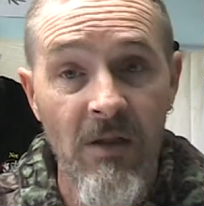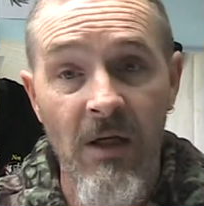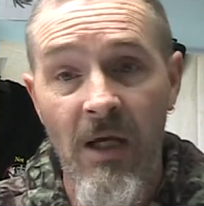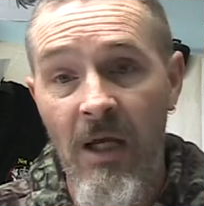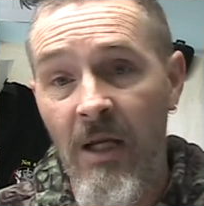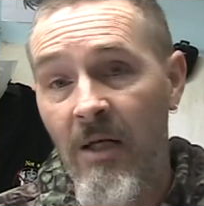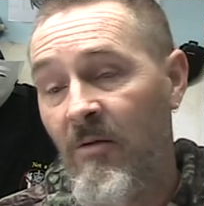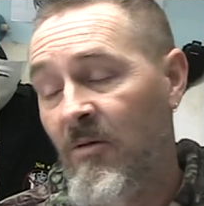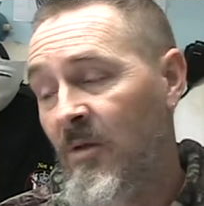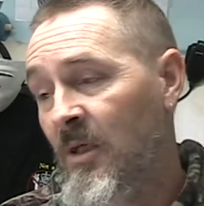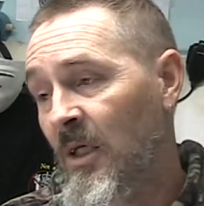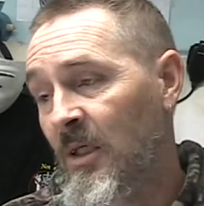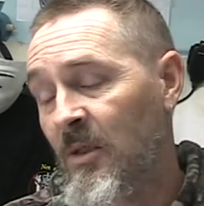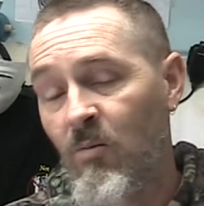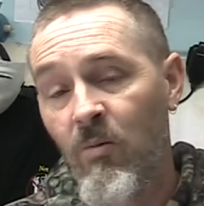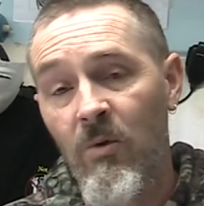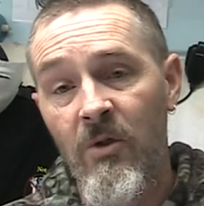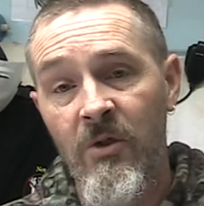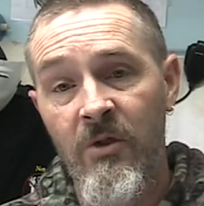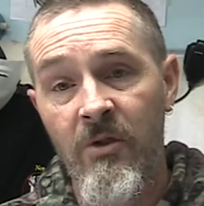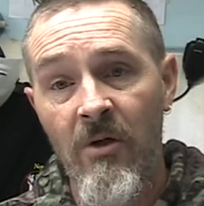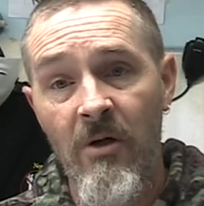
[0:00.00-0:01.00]
and just
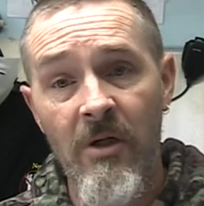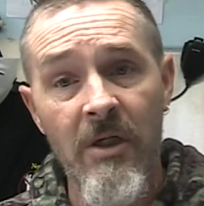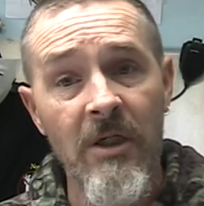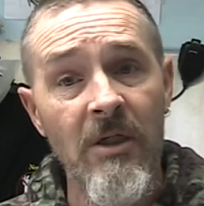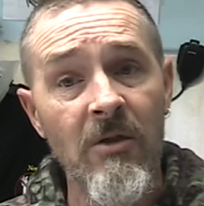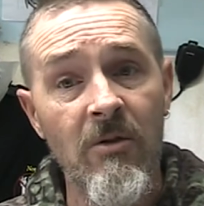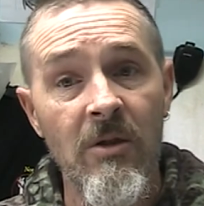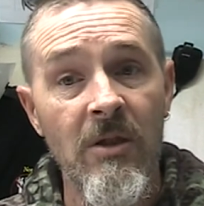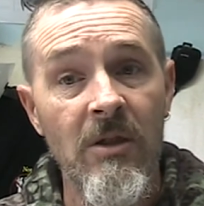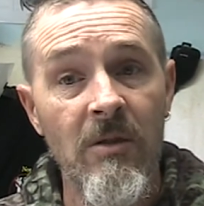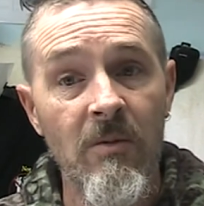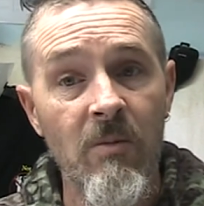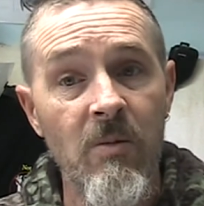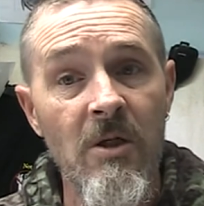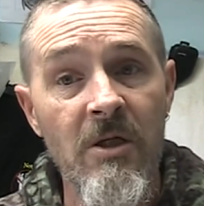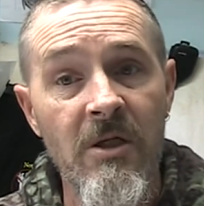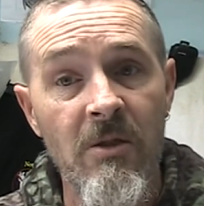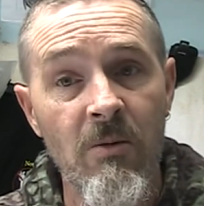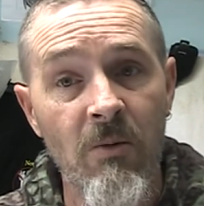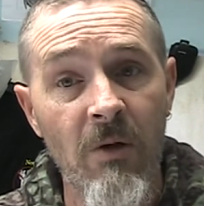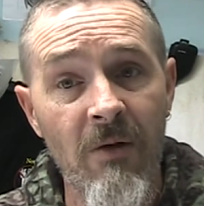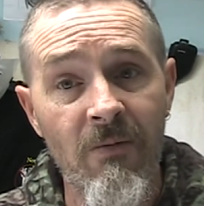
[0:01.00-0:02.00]
was not interested
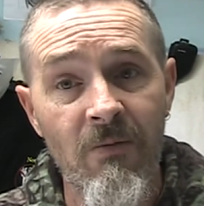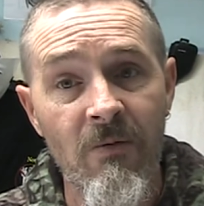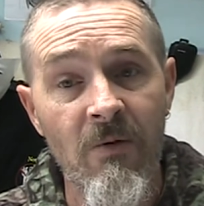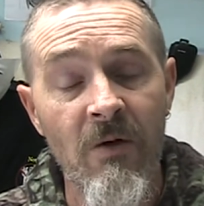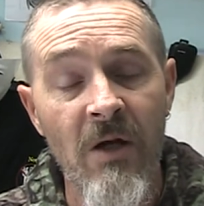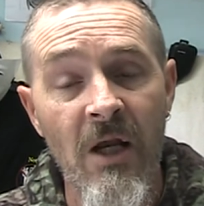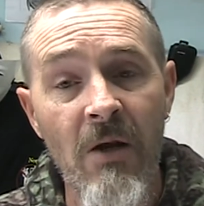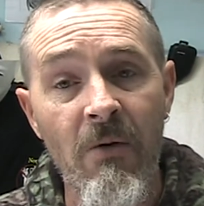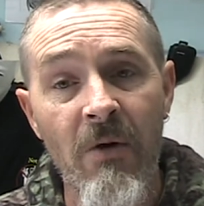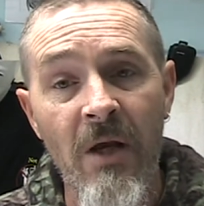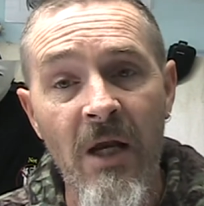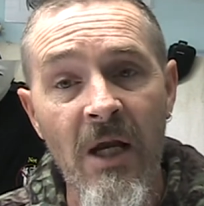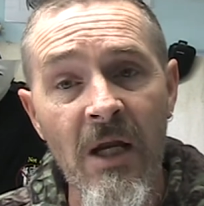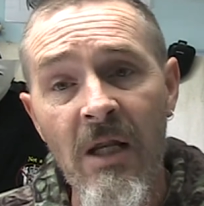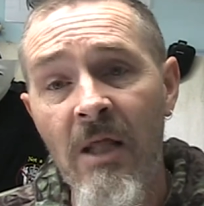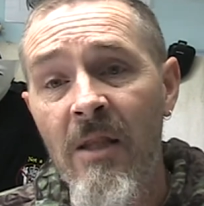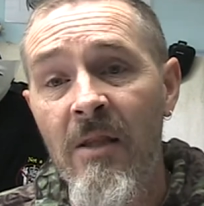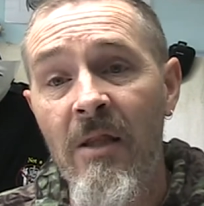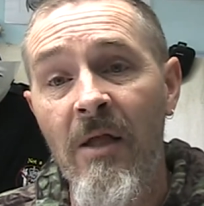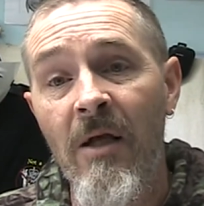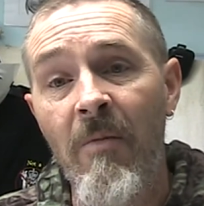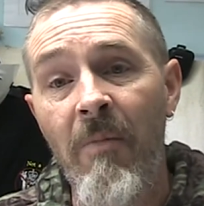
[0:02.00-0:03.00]
whatsoever in hearing
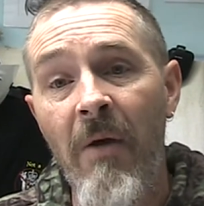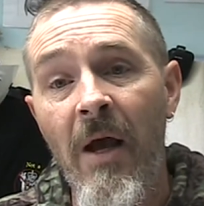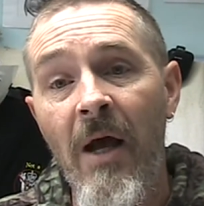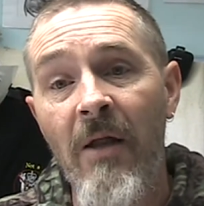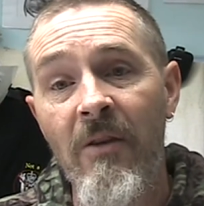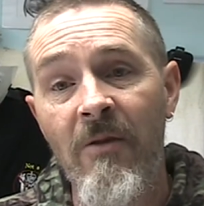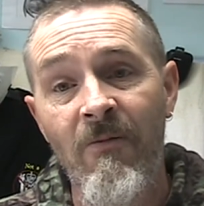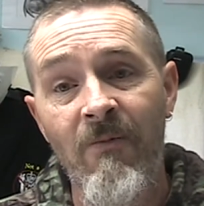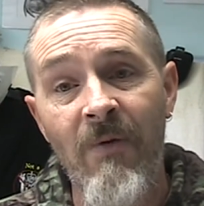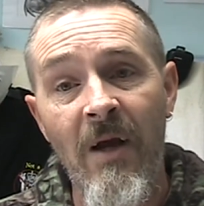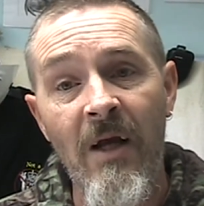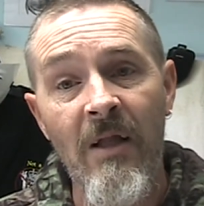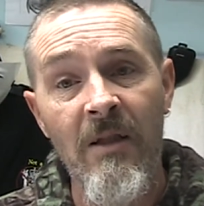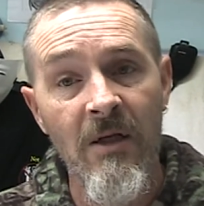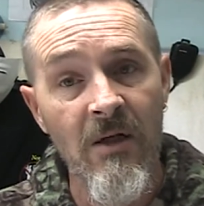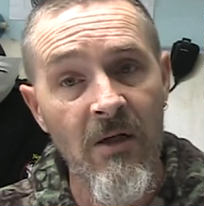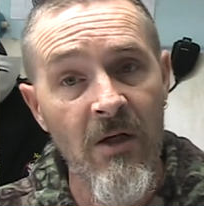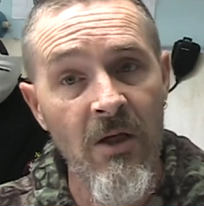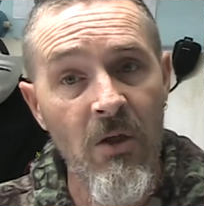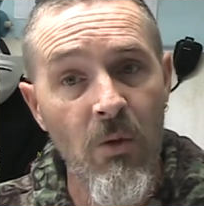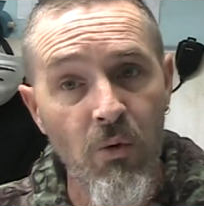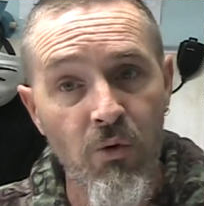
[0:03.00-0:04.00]
anything about the fact that
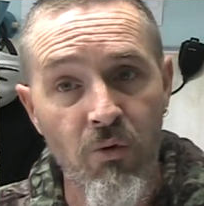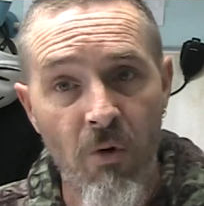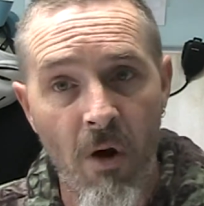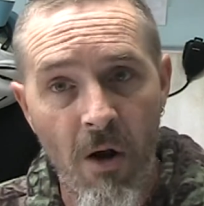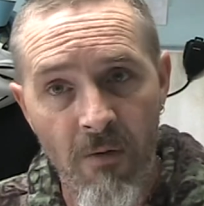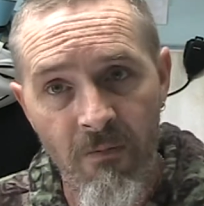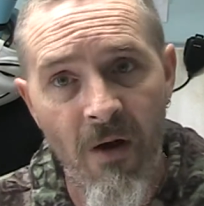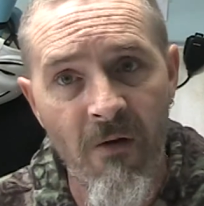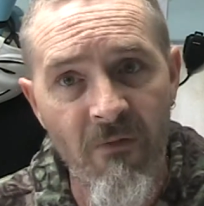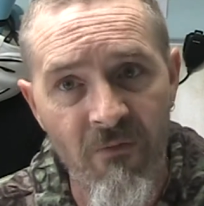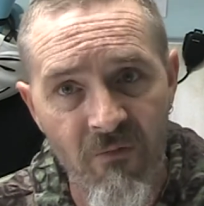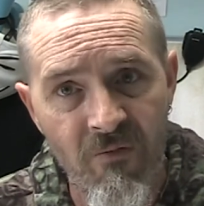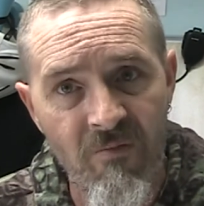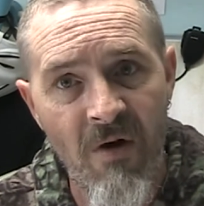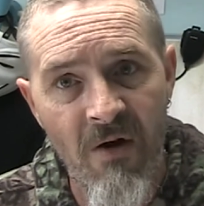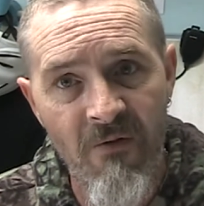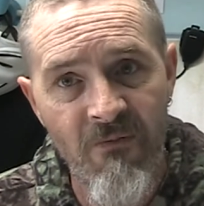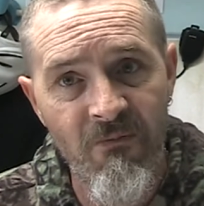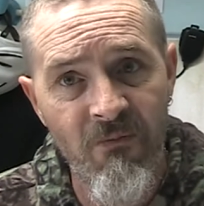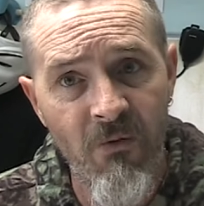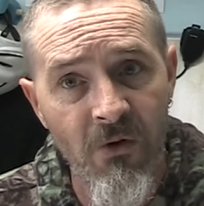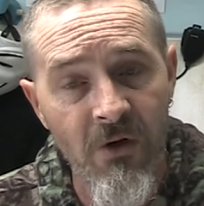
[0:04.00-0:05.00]
Neil drove over my
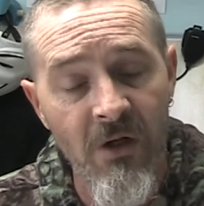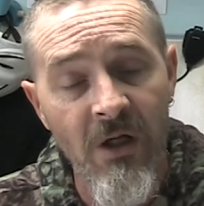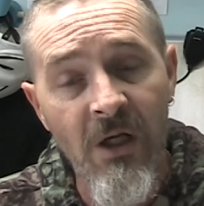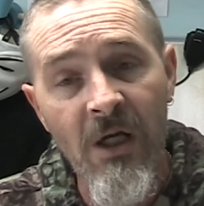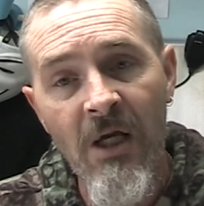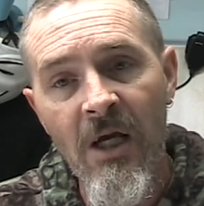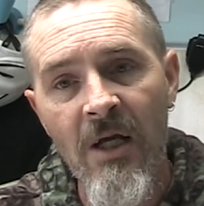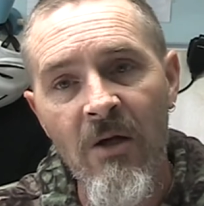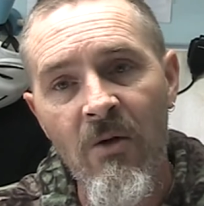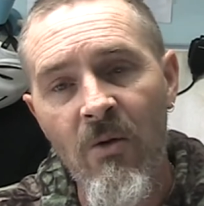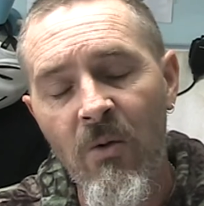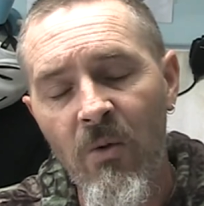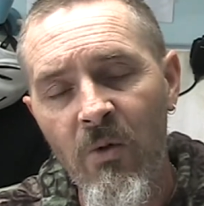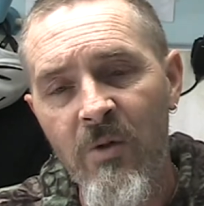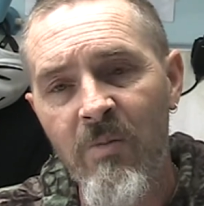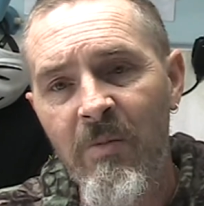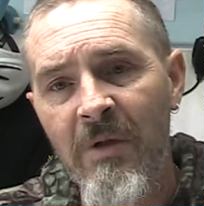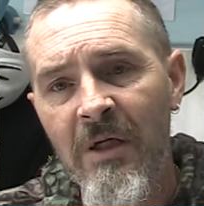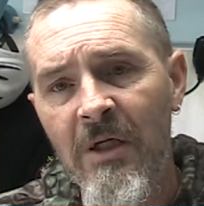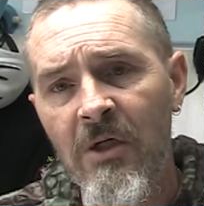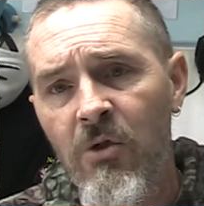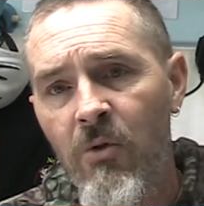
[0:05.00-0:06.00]
foot and caused
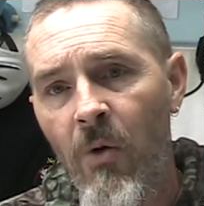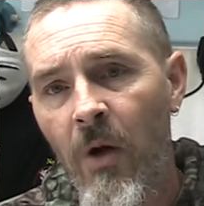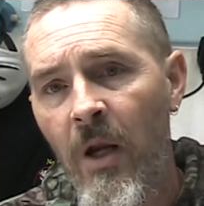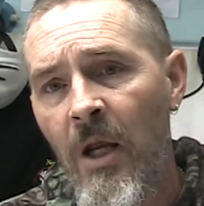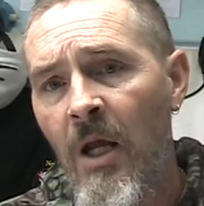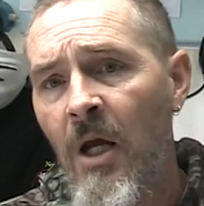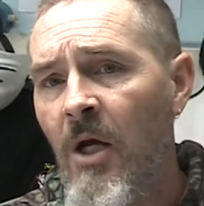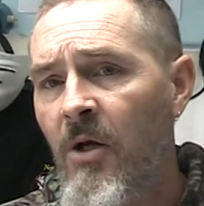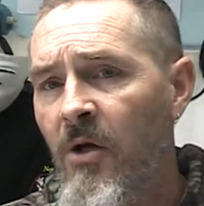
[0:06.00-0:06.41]
me injury.